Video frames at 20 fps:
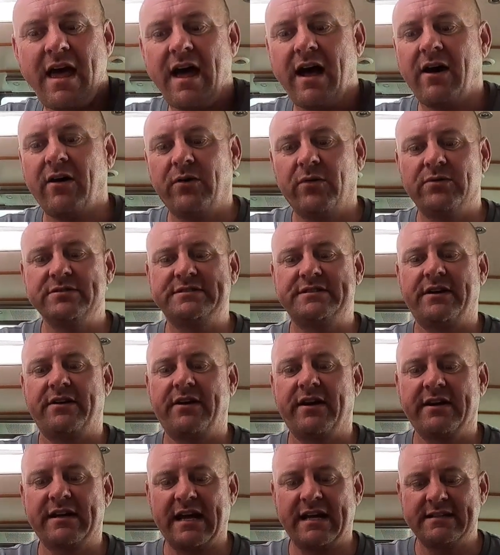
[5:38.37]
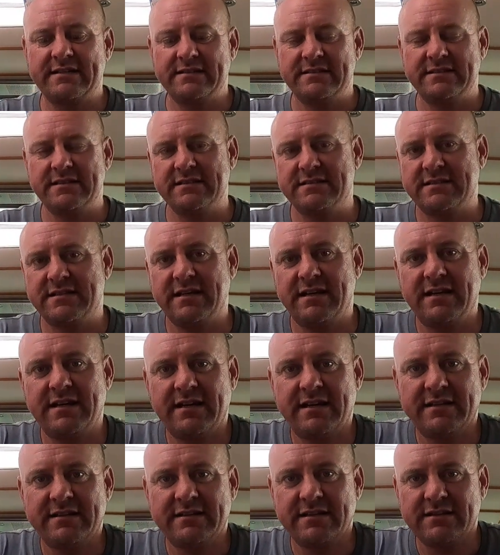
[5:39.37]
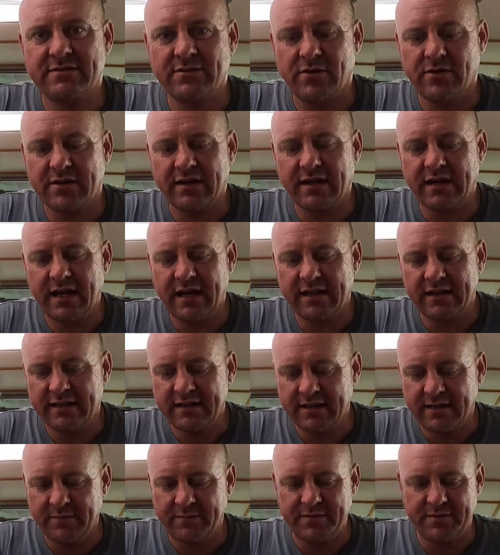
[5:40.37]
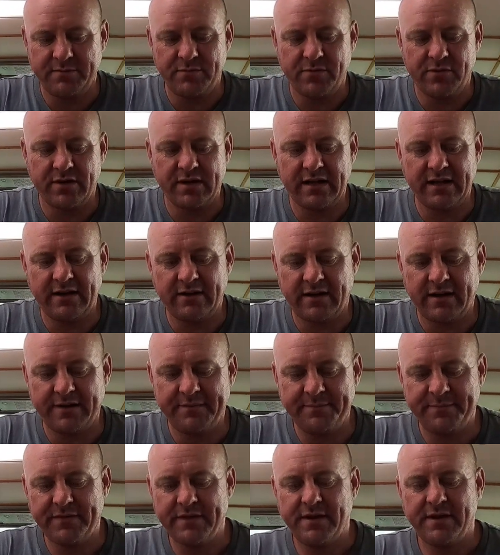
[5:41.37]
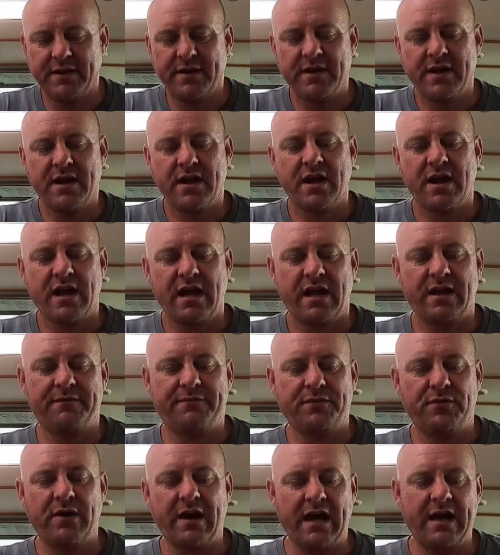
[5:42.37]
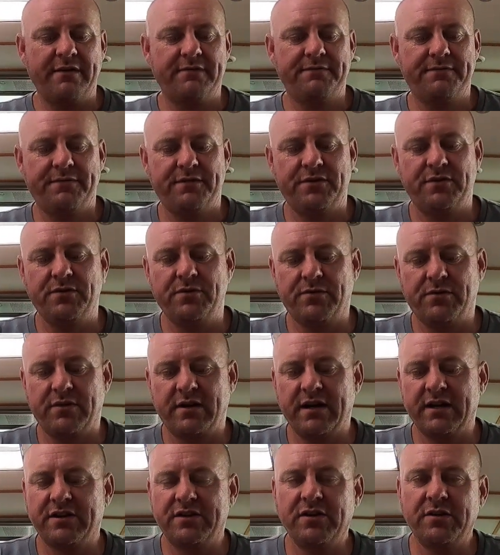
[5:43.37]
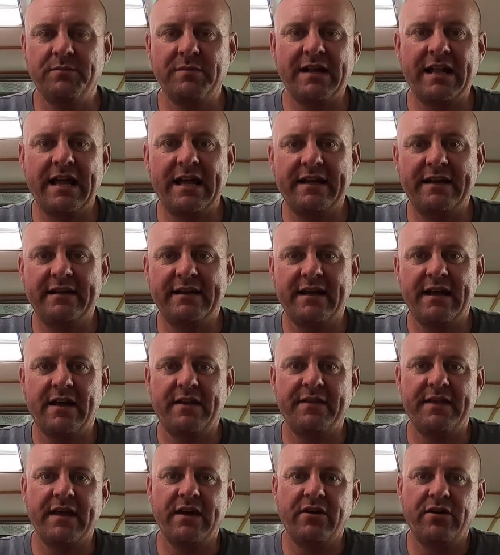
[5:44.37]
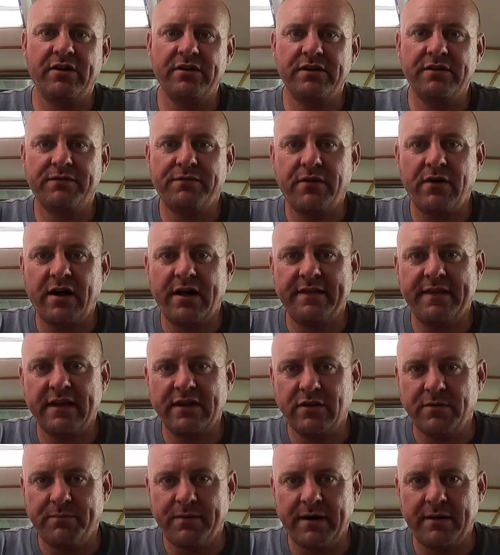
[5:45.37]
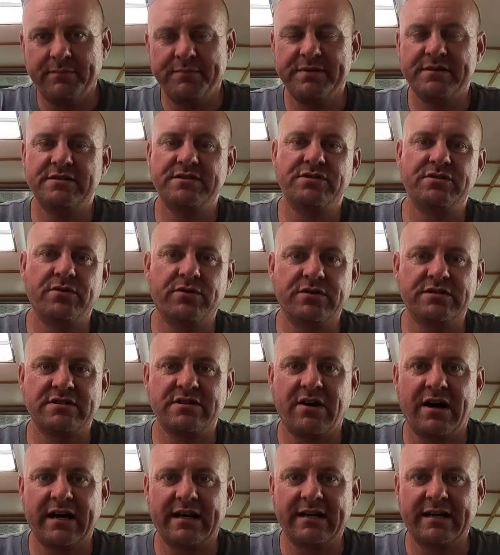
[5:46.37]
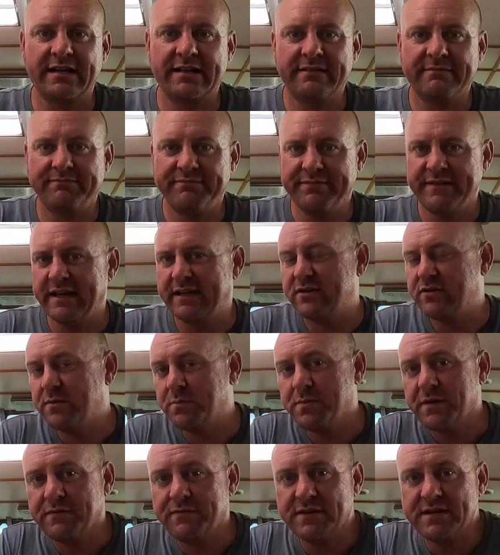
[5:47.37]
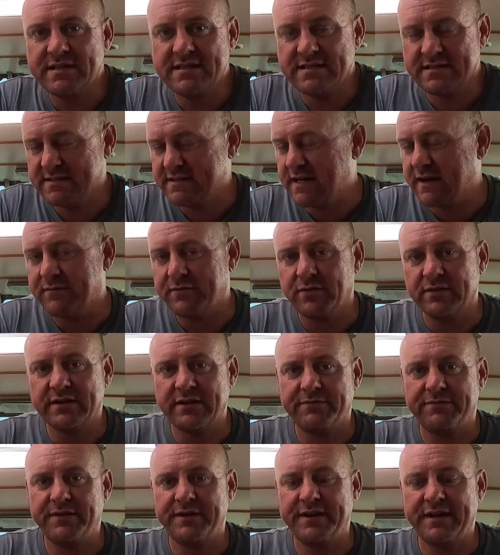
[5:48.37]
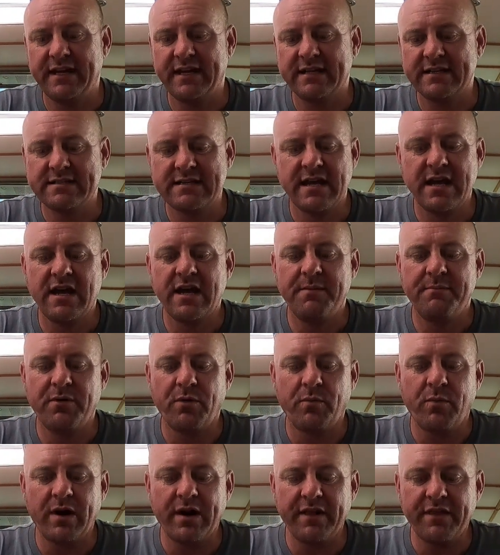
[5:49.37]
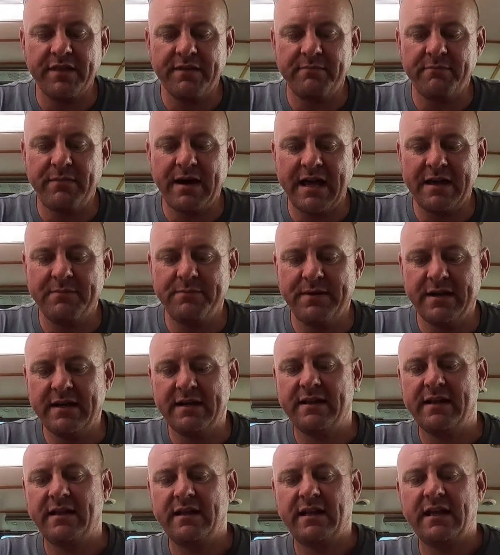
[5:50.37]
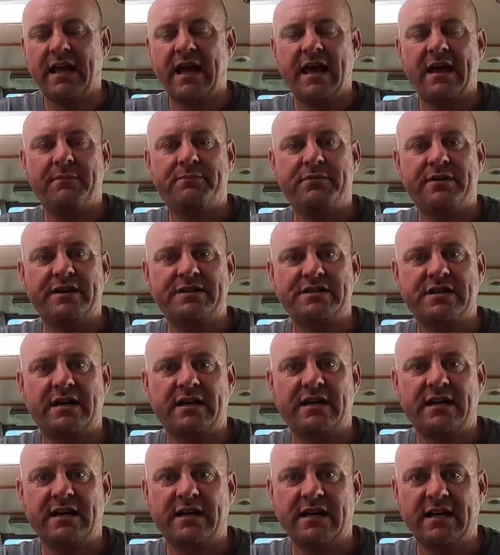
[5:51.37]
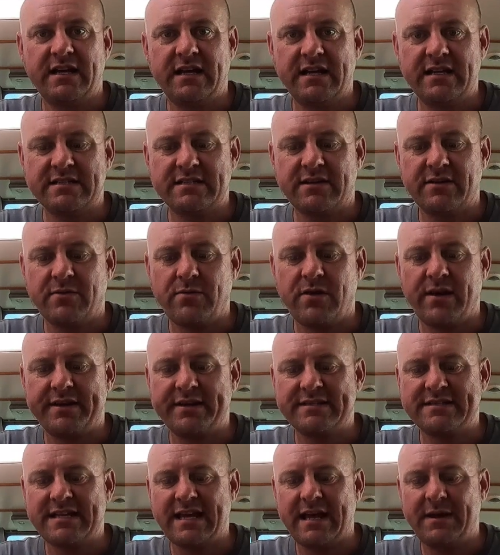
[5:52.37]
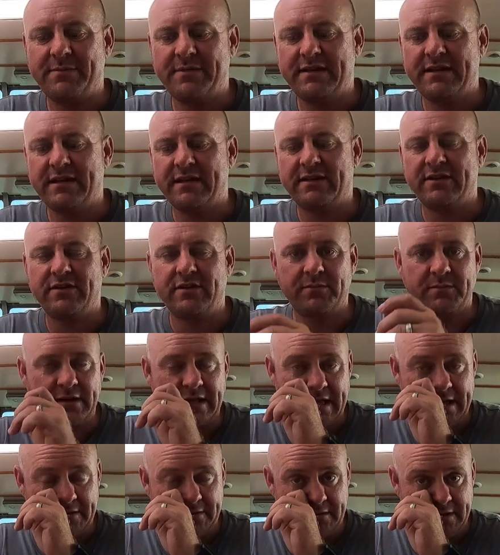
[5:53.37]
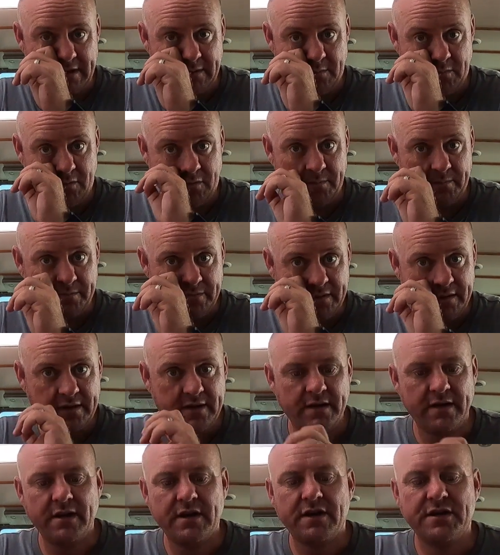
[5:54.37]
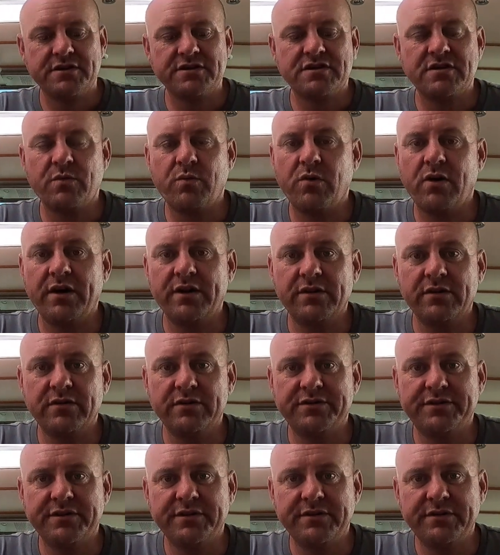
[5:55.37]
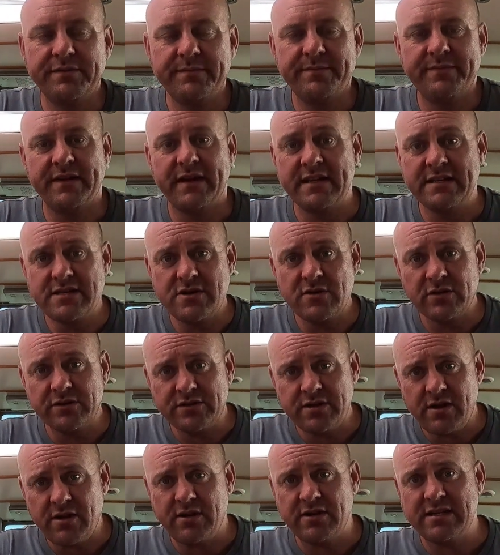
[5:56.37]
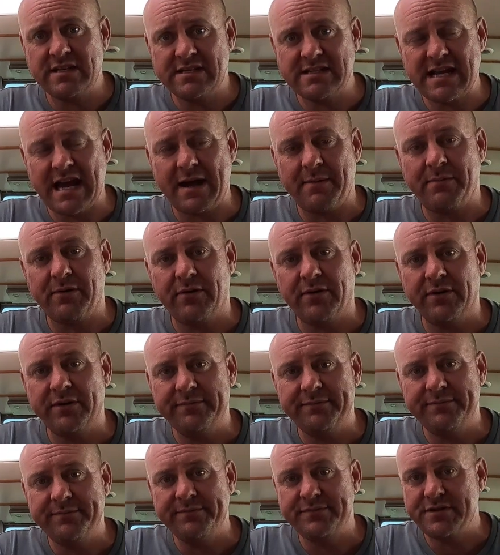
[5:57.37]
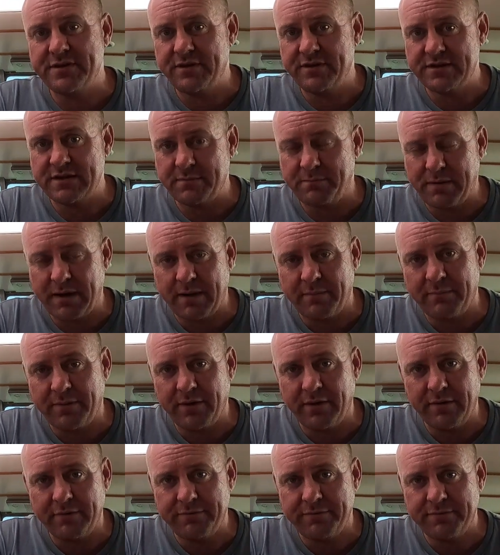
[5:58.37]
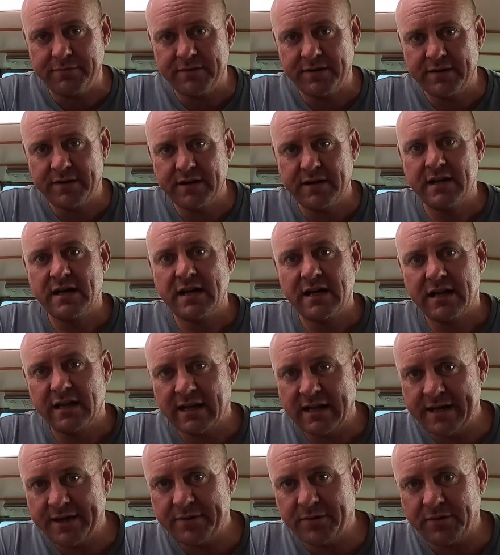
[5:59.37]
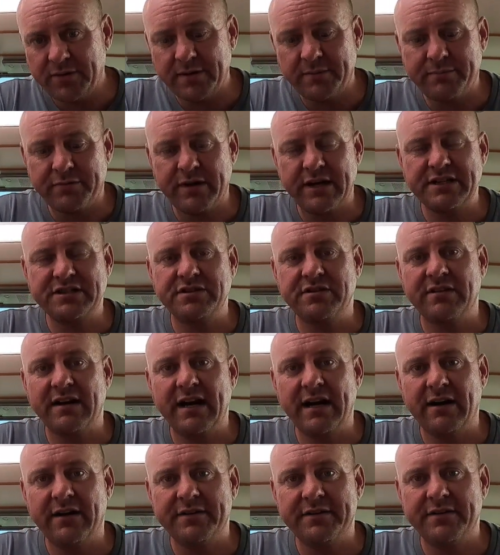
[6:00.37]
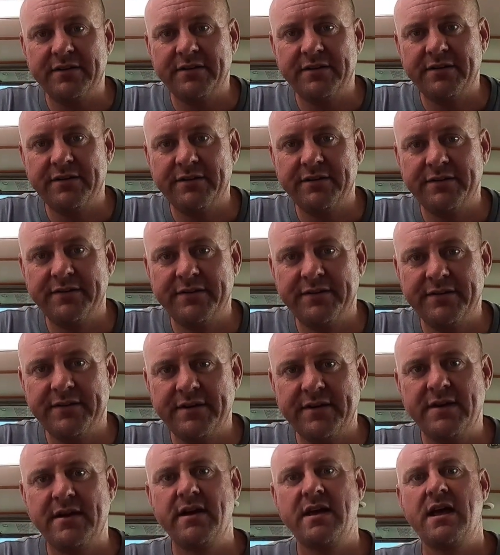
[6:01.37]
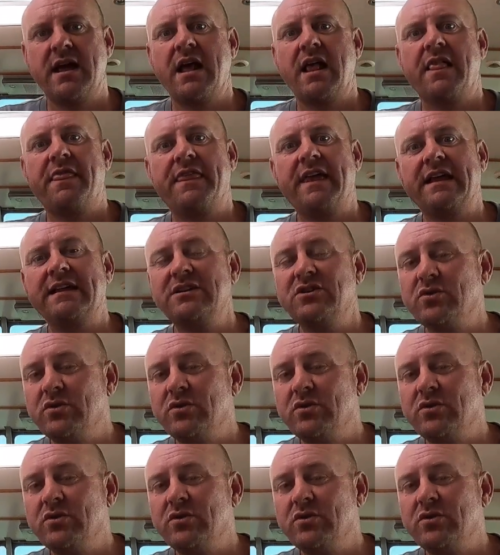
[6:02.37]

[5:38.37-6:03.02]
Also, okay, just to talk a little bit more clearer, if you have your accumulator down there and you find that your pump is short cycling, it could be for several different things, but one of them may be that the air pressure isn't quite the same in the accumulator anymore. So what you'll do is you'll turn your tap on, turn your pump off, let all the pressure out, then